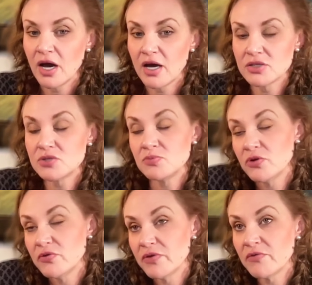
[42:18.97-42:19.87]
to
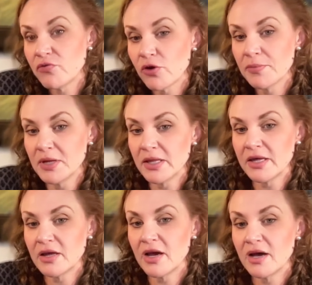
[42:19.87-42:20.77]
move and
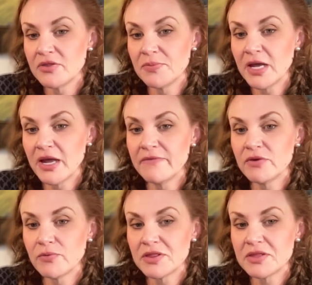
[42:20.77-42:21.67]
formulate the behavior
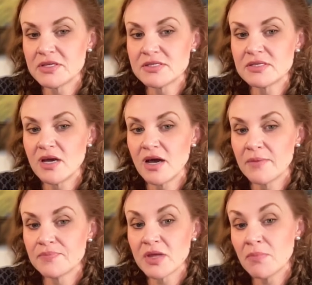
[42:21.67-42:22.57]
with this
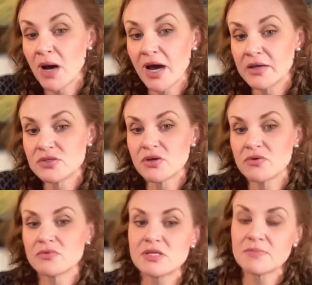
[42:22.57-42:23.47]
in mind.
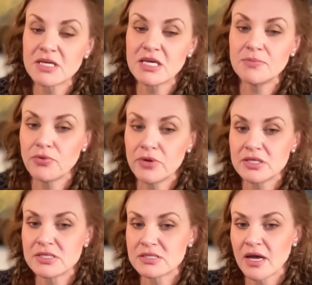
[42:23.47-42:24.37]
So some key
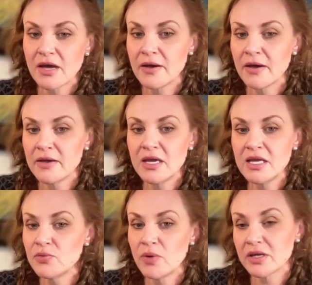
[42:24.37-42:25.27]
points that
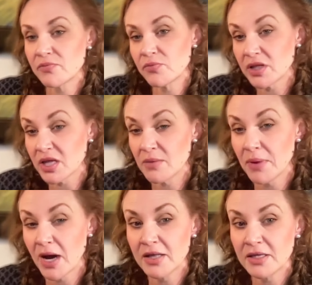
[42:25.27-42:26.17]
anyone can really
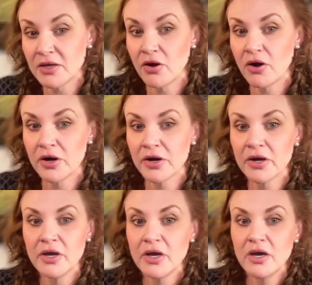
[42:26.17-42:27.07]
embody are
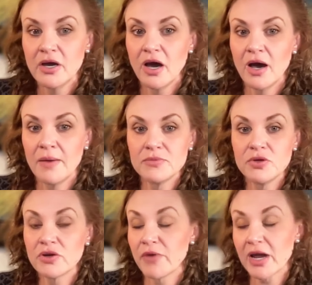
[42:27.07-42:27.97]

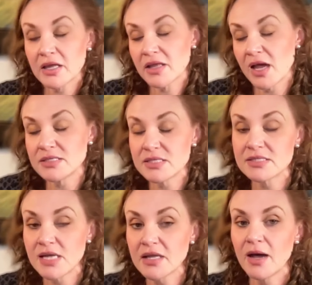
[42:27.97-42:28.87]
you can recognize the
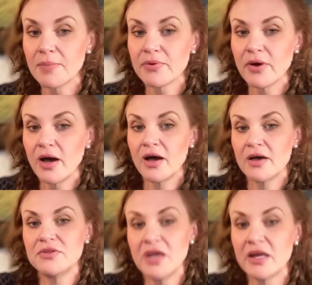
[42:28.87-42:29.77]
setup.
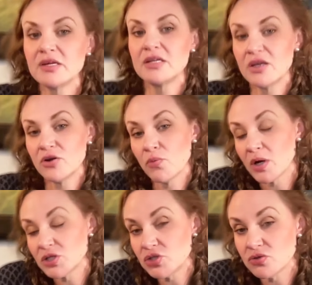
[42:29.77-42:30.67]
The alienator
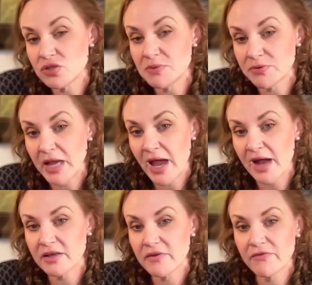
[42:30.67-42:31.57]
wants you to be
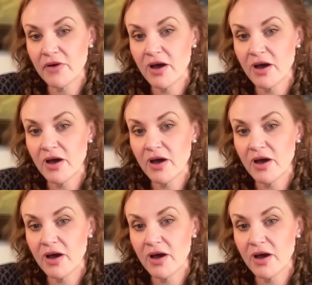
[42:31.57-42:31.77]
reactive.